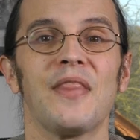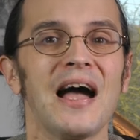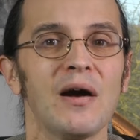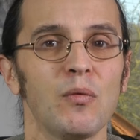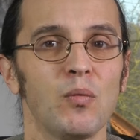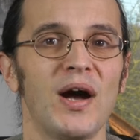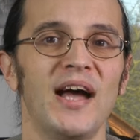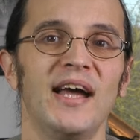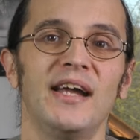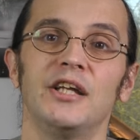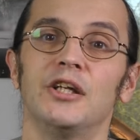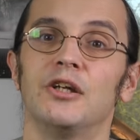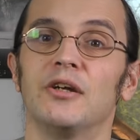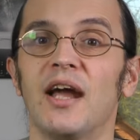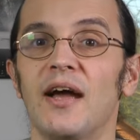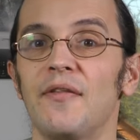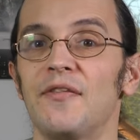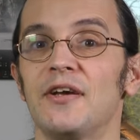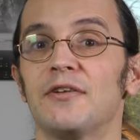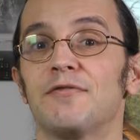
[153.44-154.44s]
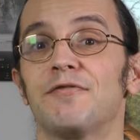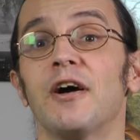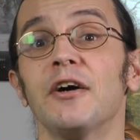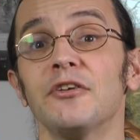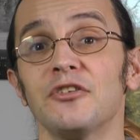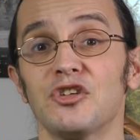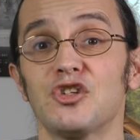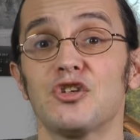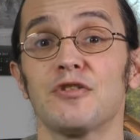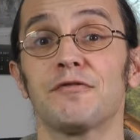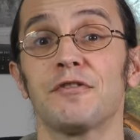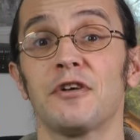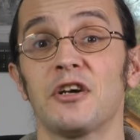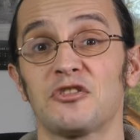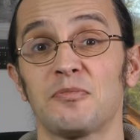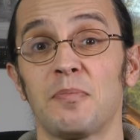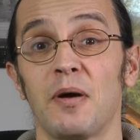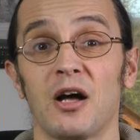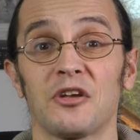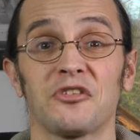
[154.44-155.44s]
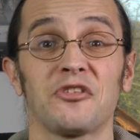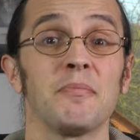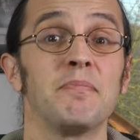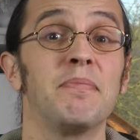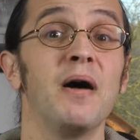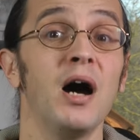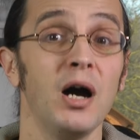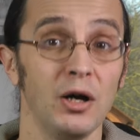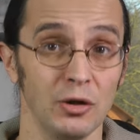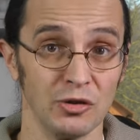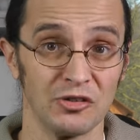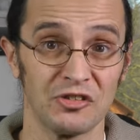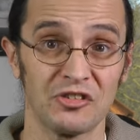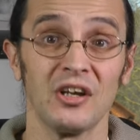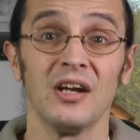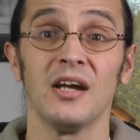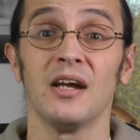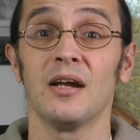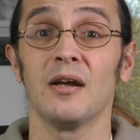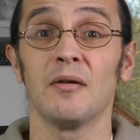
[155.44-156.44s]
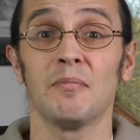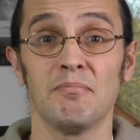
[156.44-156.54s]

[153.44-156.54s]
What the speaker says: That way, you get the advantage of first-past-the-post,